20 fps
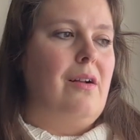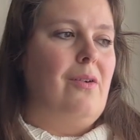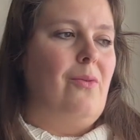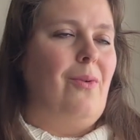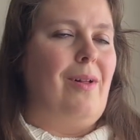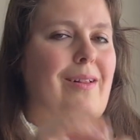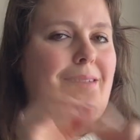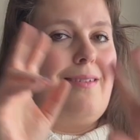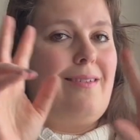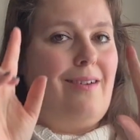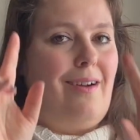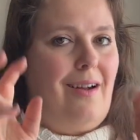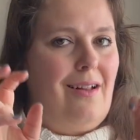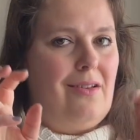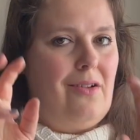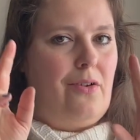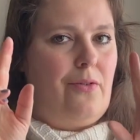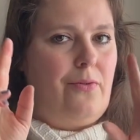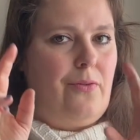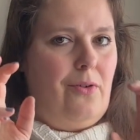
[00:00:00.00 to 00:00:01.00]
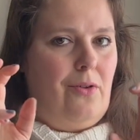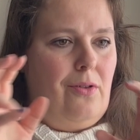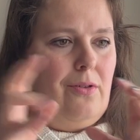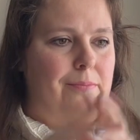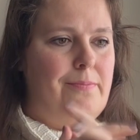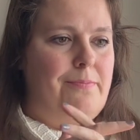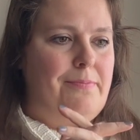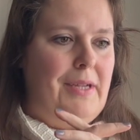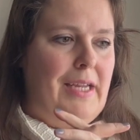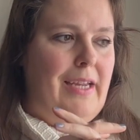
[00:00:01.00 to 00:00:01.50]
well,
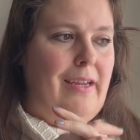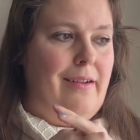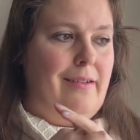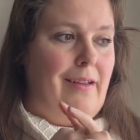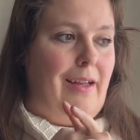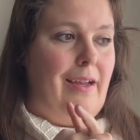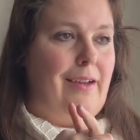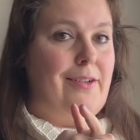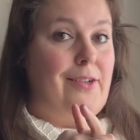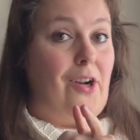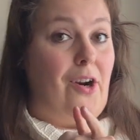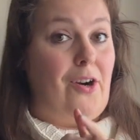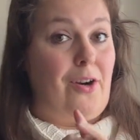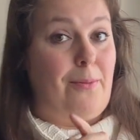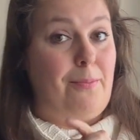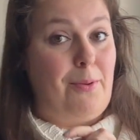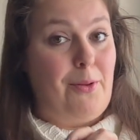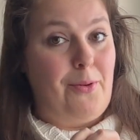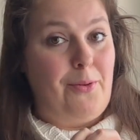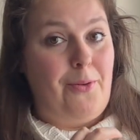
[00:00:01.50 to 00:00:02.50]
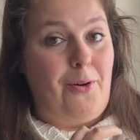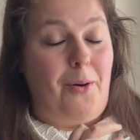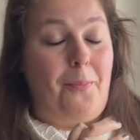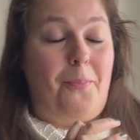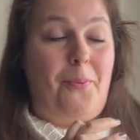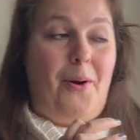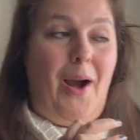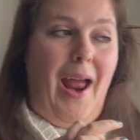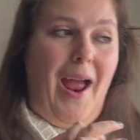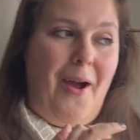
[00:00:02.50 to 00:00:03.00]
colorful being like dark blue or
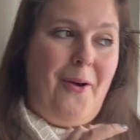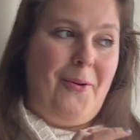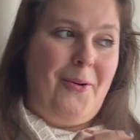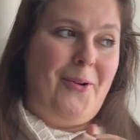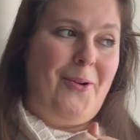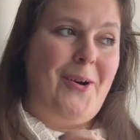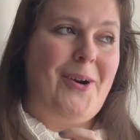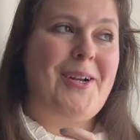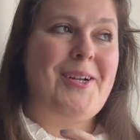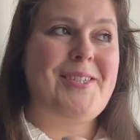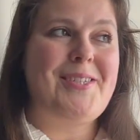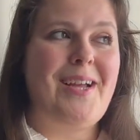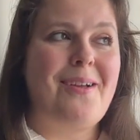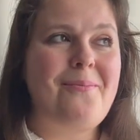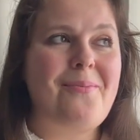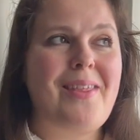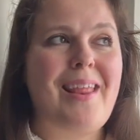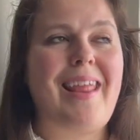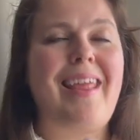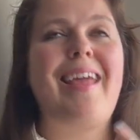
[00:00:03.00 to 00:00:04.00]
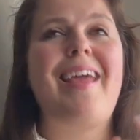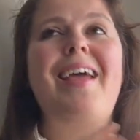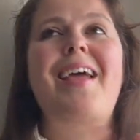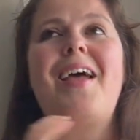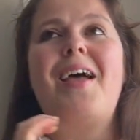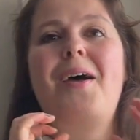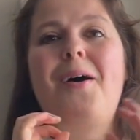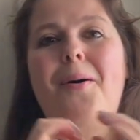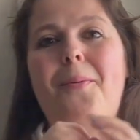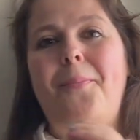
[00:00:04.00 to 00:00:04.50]
brown or something.
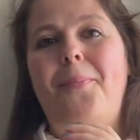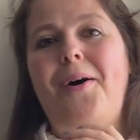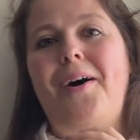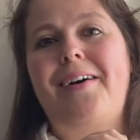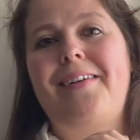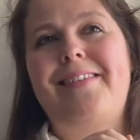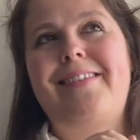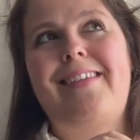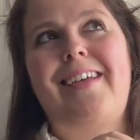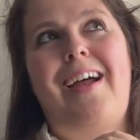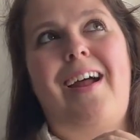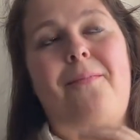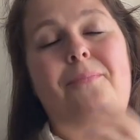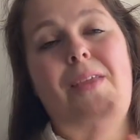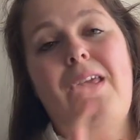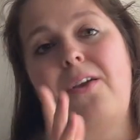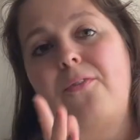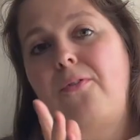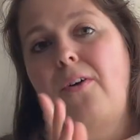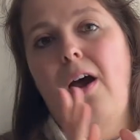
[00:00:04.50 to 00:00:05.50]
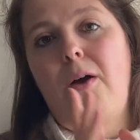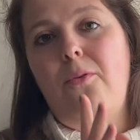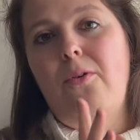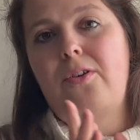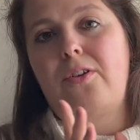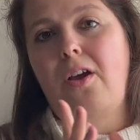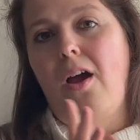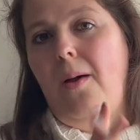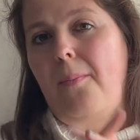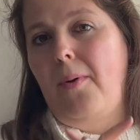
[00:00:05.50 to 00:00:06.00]
But if I
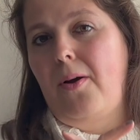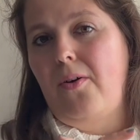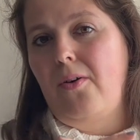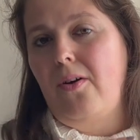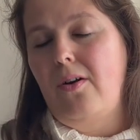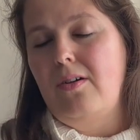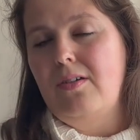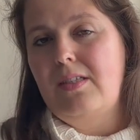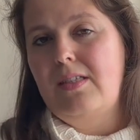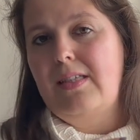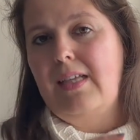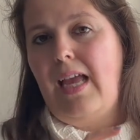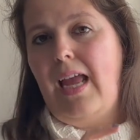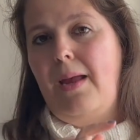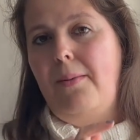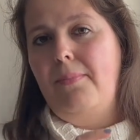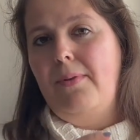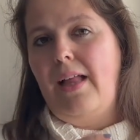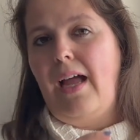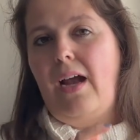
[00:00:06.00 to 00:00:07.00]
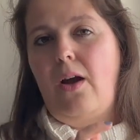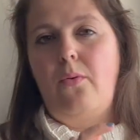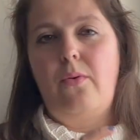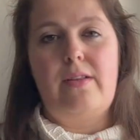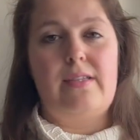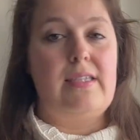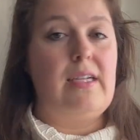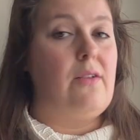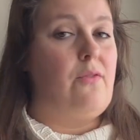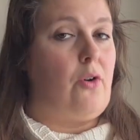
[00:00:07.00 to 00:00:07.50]
would come across a black
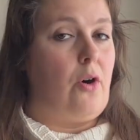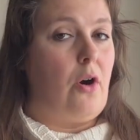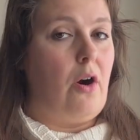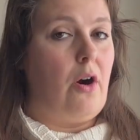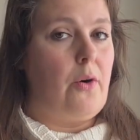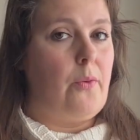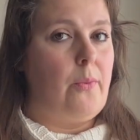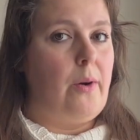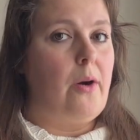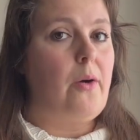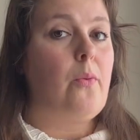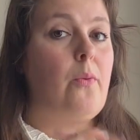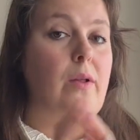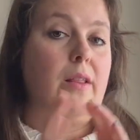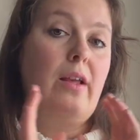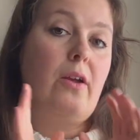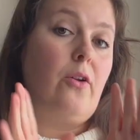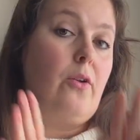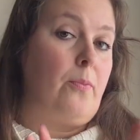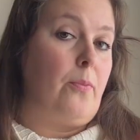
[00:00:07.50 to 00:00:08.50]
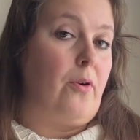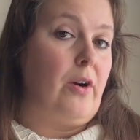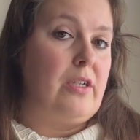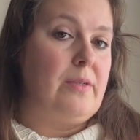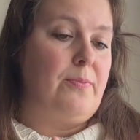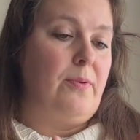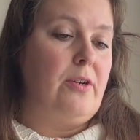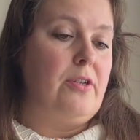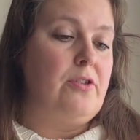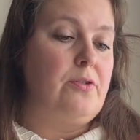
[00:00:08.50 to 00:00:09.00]
with silver hardware with a good price
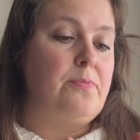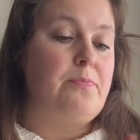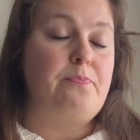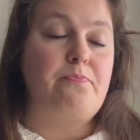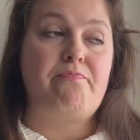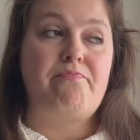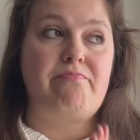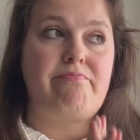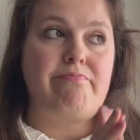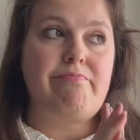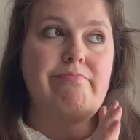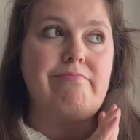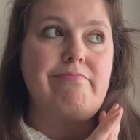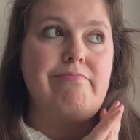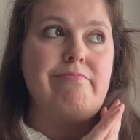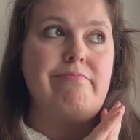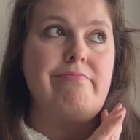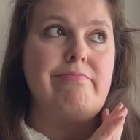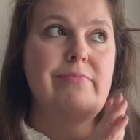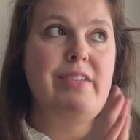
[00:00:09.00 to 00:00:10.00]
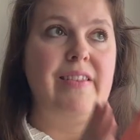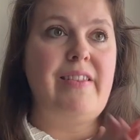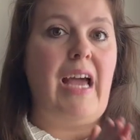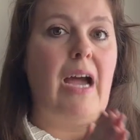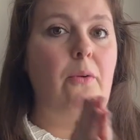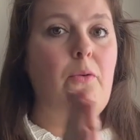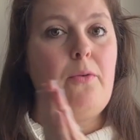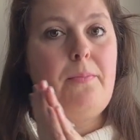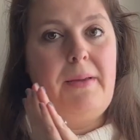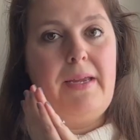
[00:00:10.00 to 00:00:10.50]
point,
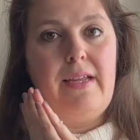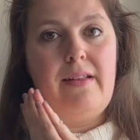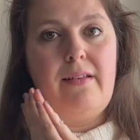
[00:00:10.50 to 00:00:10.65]
That would be